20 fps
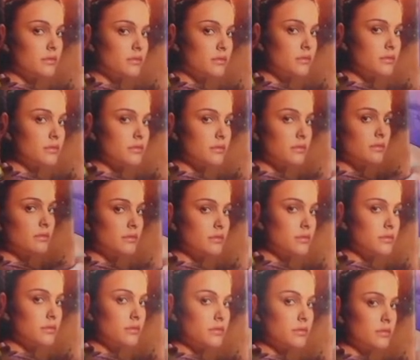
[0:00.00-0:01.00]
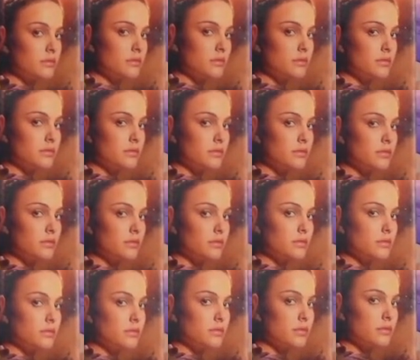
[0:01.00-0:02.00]

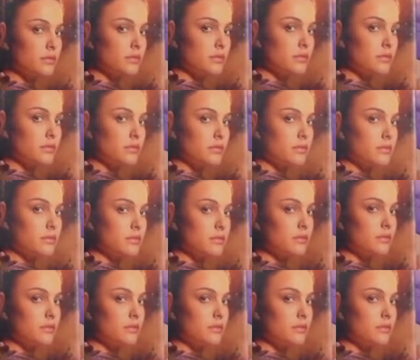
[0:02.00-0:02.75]
The person shown says nothing.